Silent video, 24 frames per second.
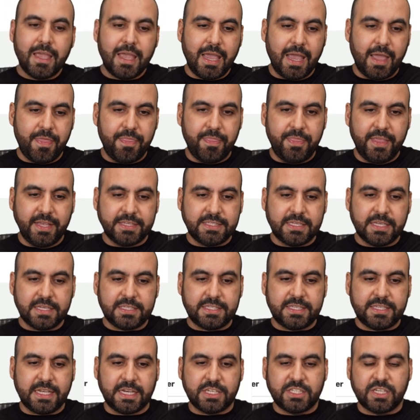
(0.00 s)
And this is a
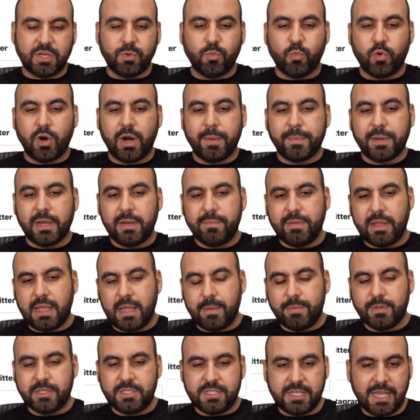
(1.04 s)
section where I'm going to be
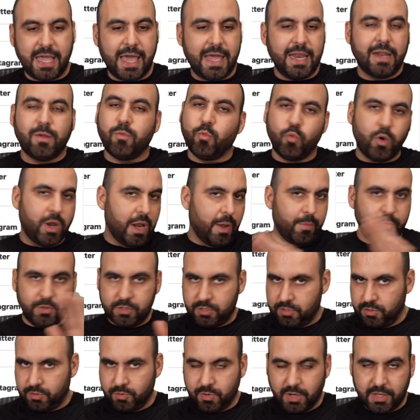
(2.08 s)
able to edit what I would
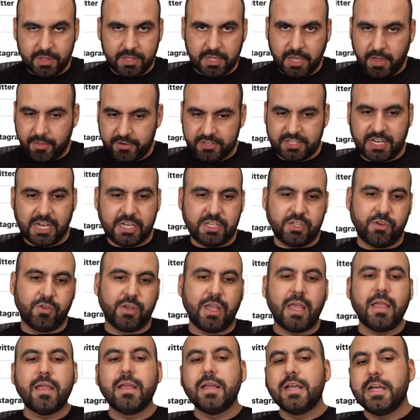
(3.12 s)
do on the other section.
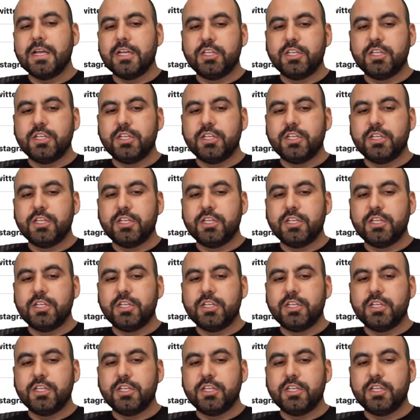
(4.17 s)
Okay.